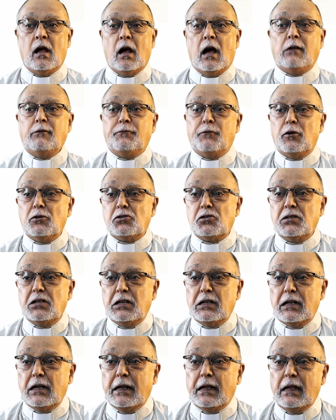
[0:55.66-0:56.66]

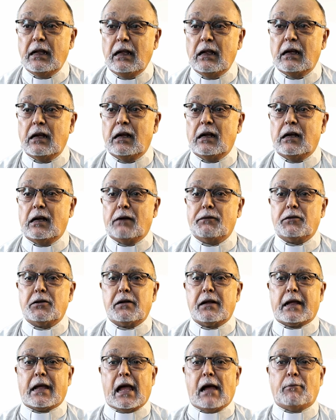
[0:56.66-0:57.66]
Unfortunately, after
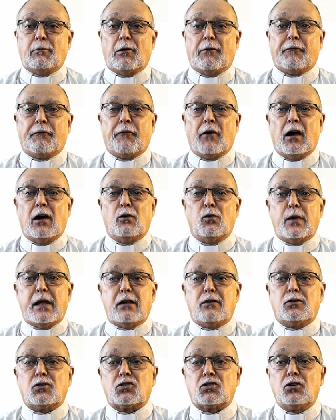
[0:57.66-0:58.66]
a gap of a
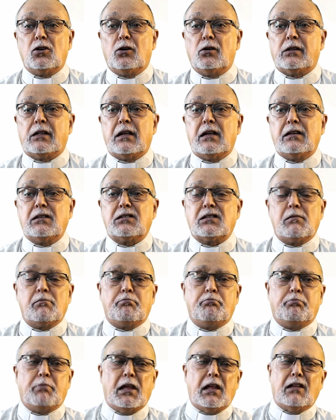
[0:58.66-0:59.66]
week or so, there's a
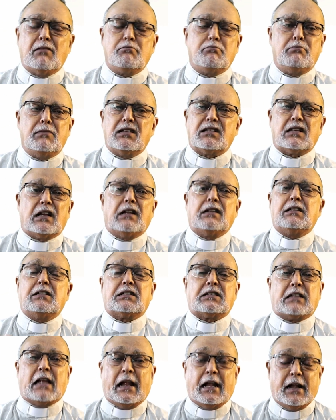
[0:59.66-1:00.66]
big
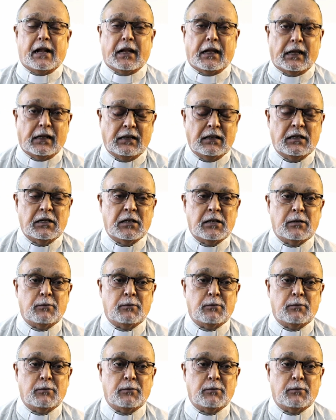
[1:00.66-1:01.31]
misunderstanding